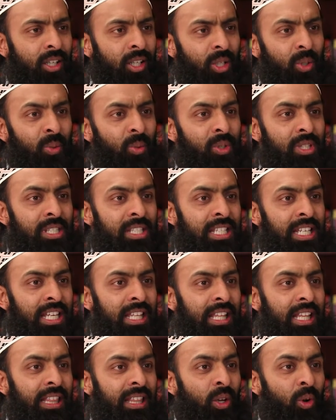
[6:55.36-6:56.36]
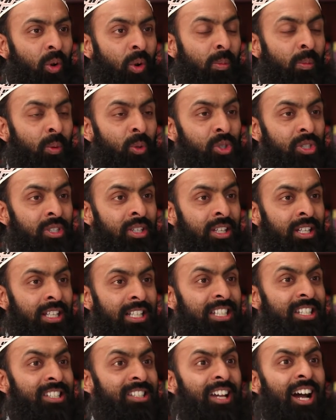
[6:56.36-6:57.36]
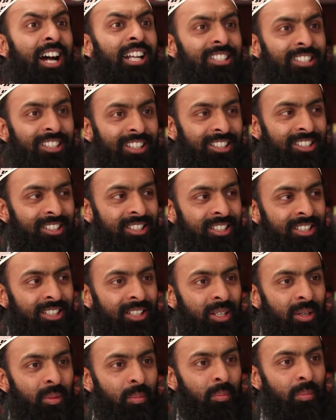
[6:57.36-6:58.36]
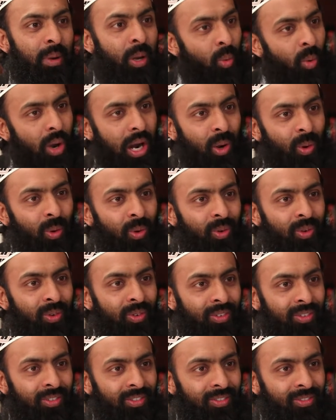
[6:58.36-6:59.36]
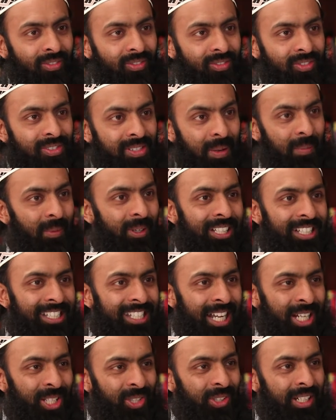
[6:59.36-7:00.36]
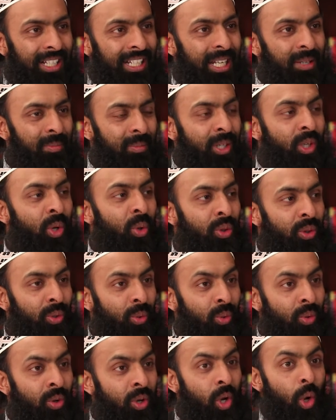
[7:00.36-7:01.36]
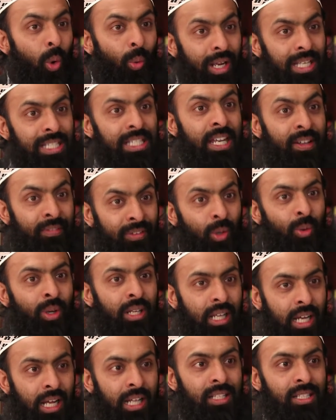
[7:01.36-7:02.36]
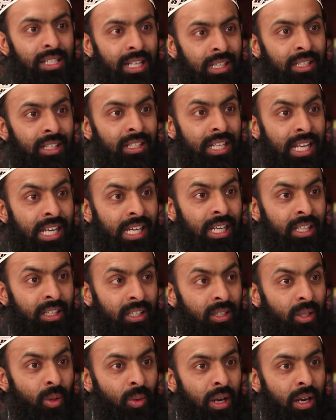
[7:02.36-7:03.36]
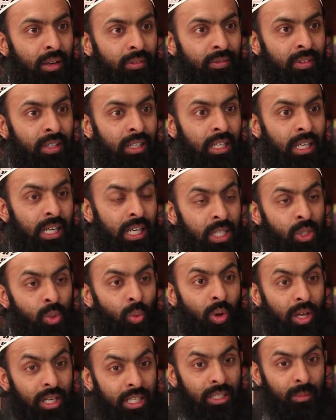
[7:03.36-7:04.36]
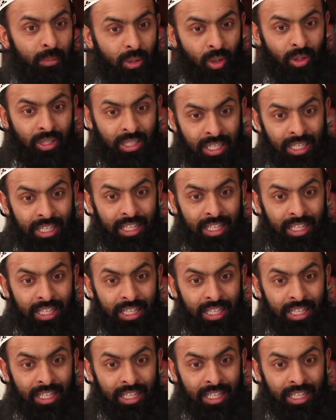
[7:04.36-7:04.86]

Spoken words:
You would see that they're almost startled by, wow, someone has actually let me go through. Whereas everyone else undertaking the tawaf is worried about